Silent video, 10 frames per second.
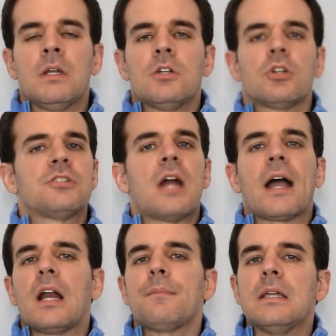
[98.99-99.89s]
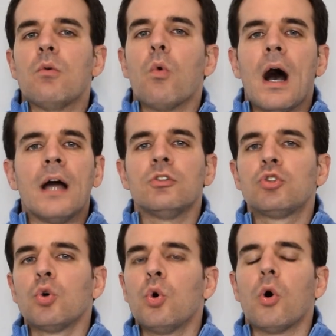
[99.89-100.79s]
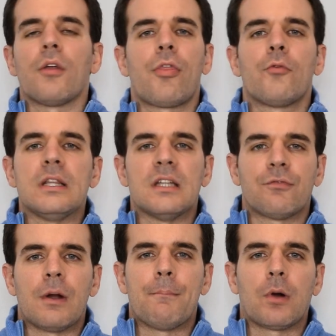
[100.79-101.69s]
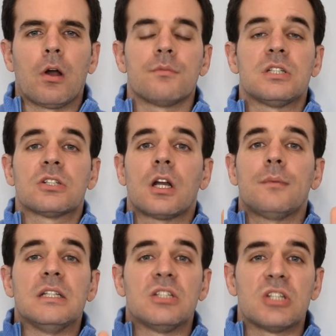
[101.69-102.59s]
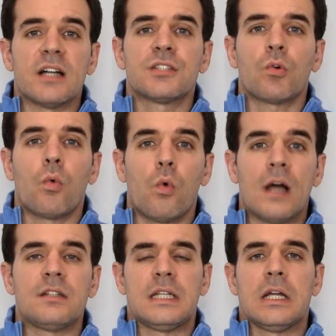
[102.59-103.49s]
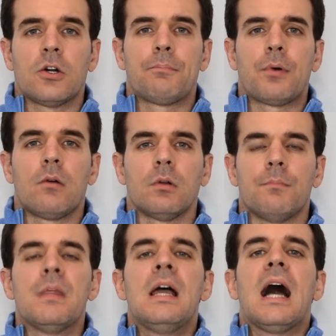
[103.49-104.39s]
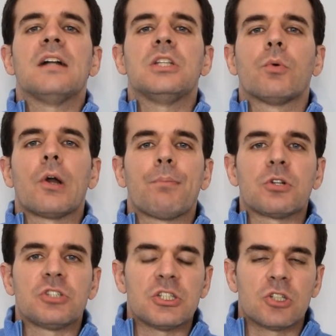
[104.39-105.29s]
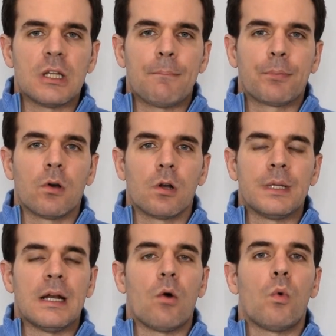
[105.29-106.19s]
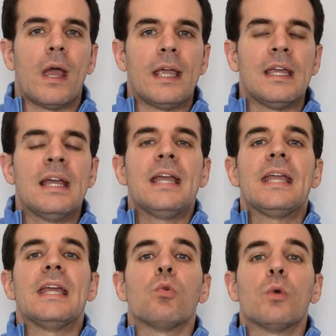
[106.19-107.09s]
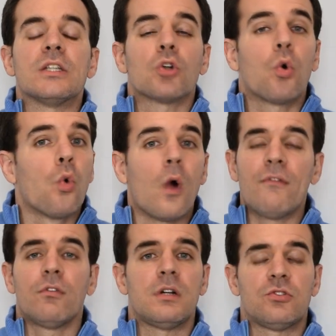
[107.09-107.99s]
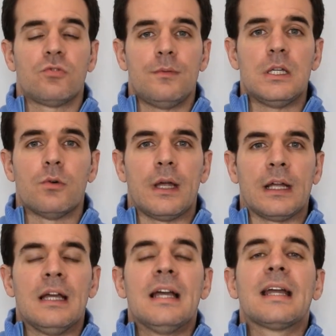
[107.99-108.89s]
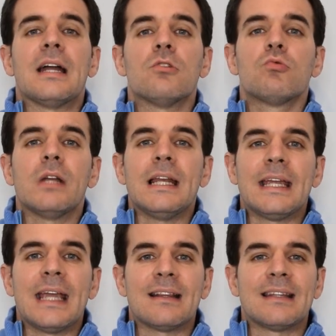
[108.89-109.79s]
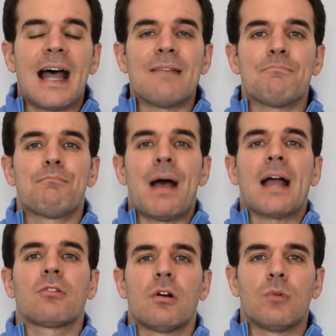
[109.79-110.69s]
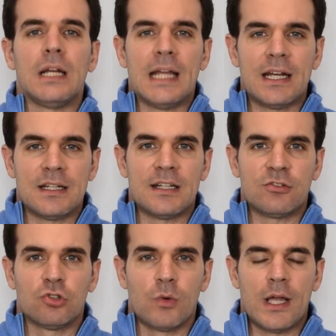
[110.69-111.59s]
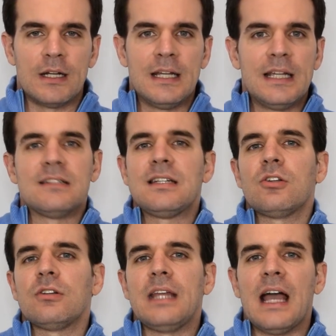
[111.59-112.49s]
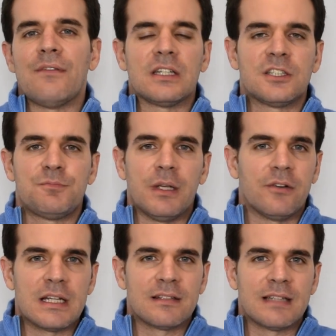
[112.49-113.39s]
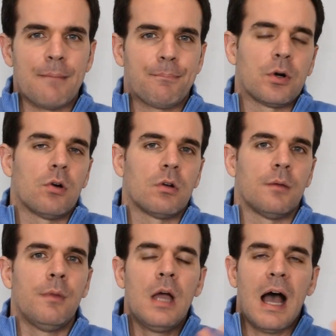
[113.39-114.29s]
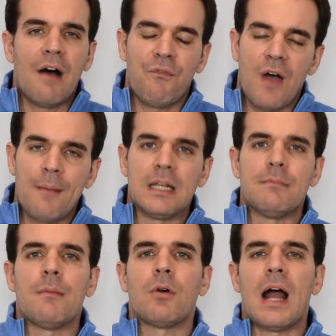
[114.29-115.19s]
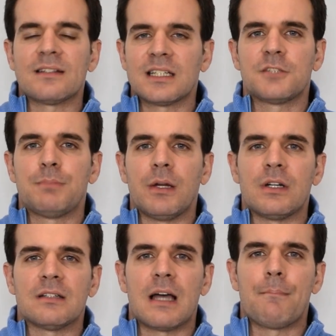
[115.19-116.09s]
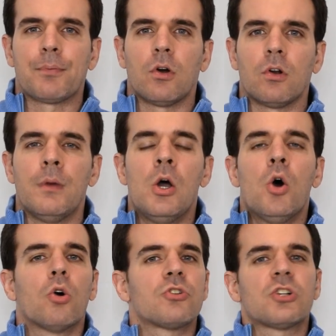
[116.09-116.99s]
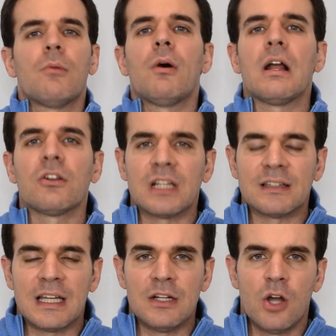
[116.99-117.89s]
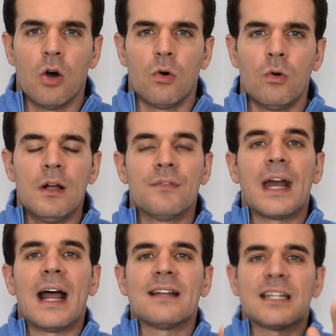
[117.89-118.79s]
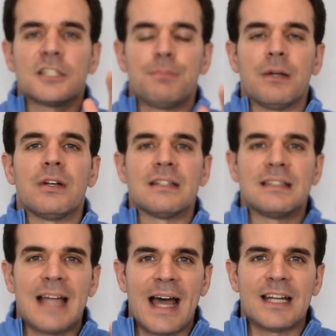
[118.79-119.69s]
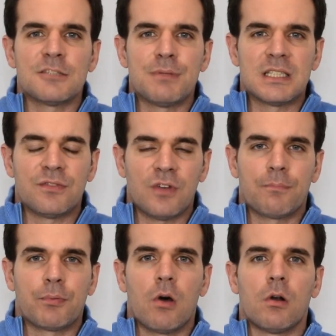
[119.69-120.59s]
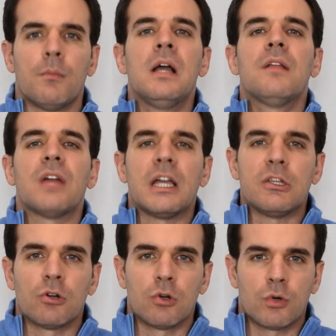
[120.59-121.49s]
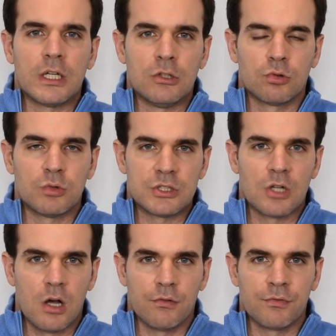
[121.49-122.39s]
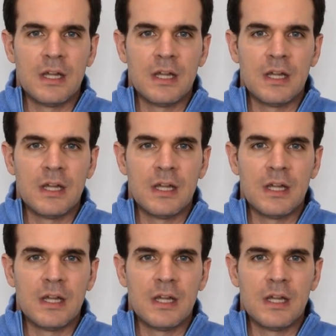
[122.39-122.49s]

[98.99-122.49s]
So it's not going to be 1, 2, or 3 different problems. It's going to be just one single problem. And you want to position the problem in a way in which whoever is reviewing can really get that background relatedness to it. It's either they have experienced that problem, a family member has experienced that problem, or someone else that they know that has experienced that specific problem that you're looking to resolve.